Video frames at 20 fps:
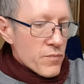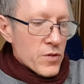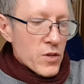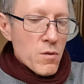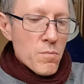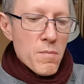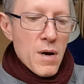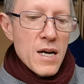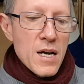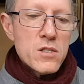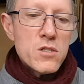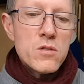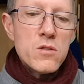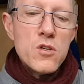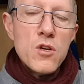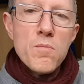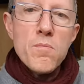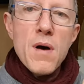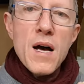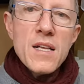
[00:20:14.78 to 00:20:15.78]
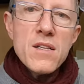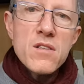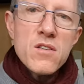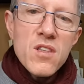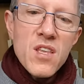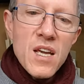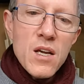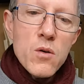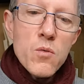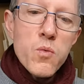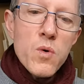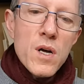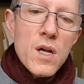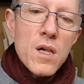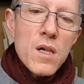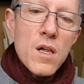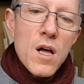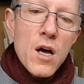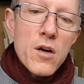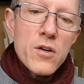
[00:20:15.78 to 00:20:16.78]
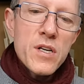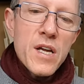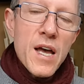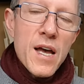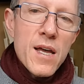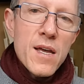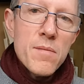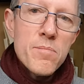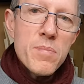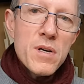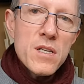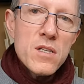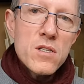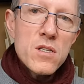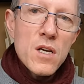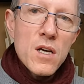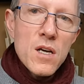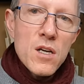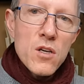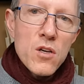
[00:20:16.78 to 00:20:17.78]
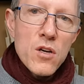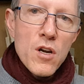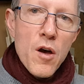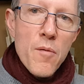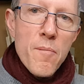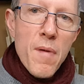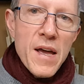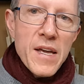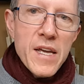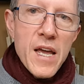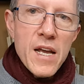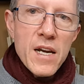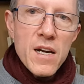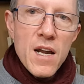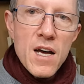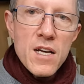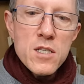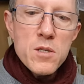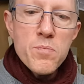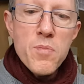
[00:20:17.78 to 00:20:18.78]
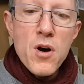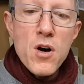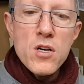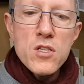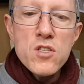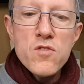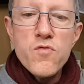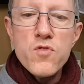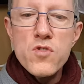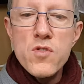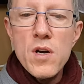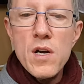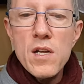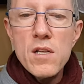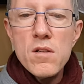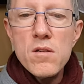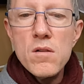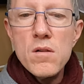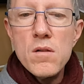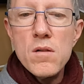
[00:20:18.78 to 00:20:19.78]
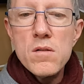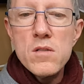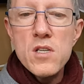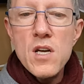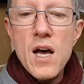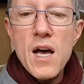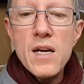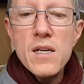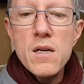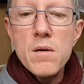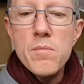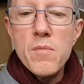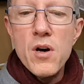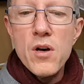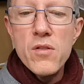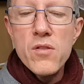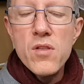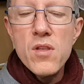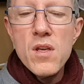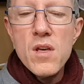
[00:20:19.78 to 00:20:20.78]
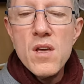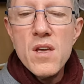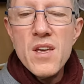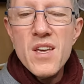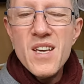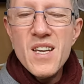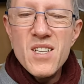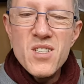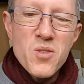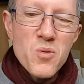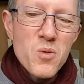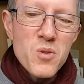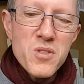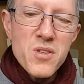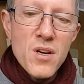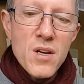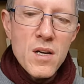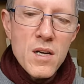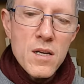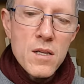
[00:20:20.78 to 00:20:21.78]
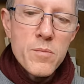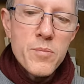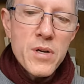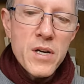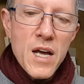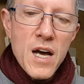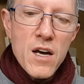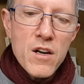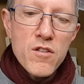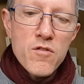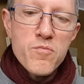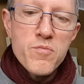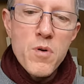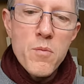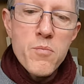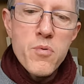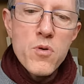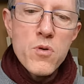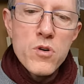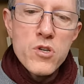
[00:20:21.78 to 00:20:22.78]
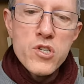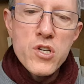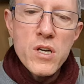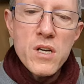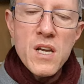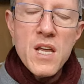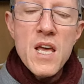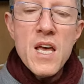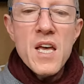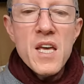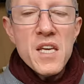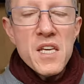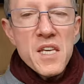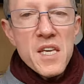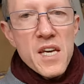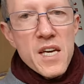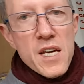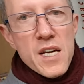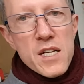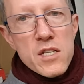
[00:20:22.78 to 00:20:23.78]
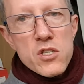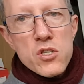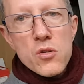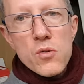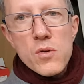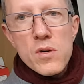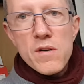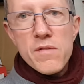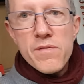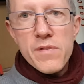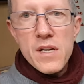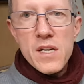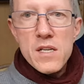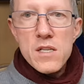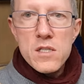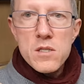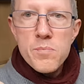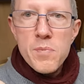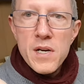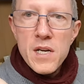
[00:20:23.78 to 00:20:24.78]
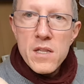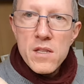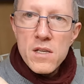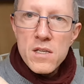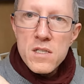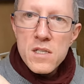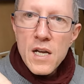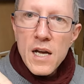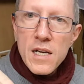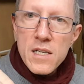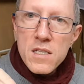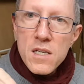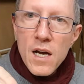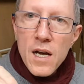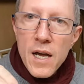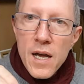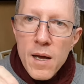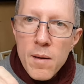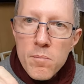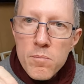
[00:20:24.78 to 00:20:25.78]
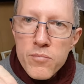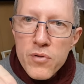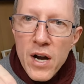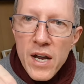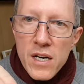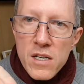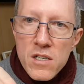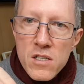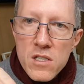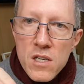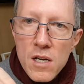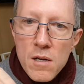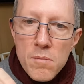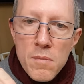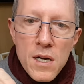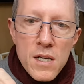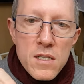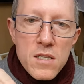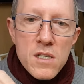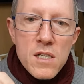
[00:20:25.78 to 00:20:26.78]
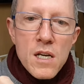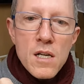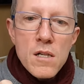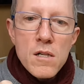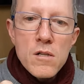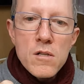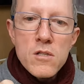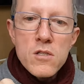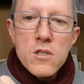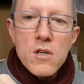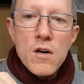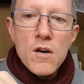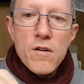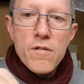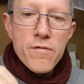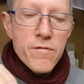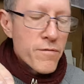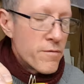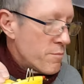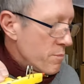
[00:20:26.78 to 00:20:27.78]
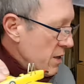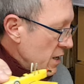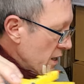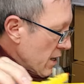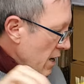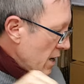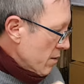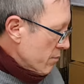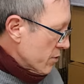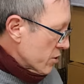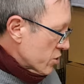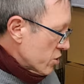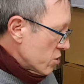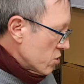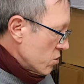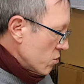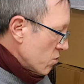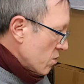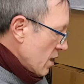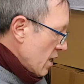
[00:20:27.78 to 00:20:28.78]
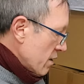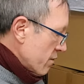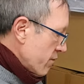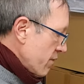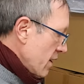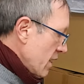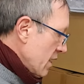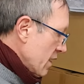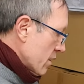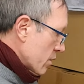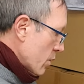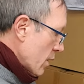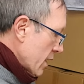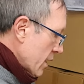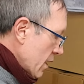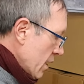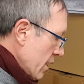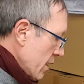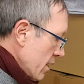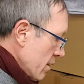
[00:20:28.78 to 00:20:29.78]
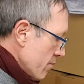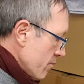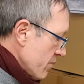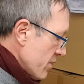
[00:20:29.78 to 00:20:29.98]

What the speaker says: you might think, well, okay, but making nice parts for a little tiger moth is also a little bit out of proportion. Yeah, it sort of is, but in this case I am practicing my skills of being able to do that fairly quickly,